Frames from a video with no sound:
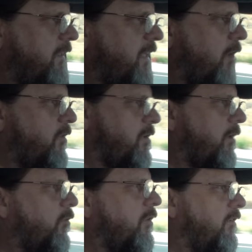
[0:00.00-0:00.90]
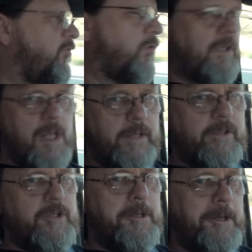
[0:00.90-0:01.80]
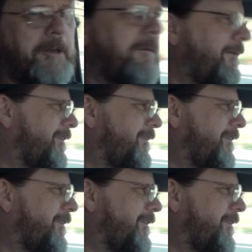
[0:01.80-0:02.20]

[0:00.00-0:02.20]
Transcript: That's how we were able to afford lunch today.